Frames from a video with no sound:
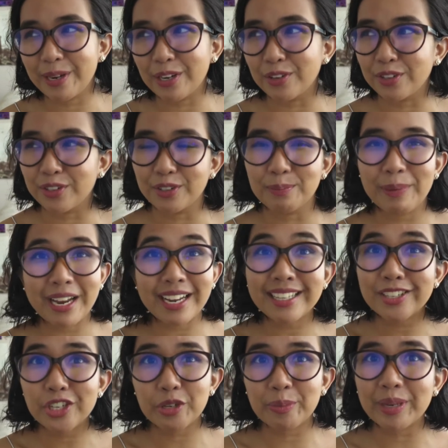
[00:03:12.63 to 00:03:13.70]
pero para
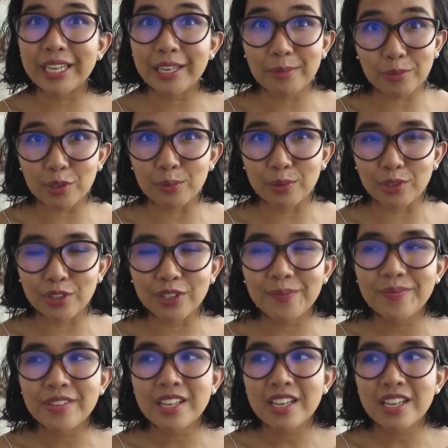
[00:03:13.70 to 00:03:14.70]
hindi siya maghimulmul.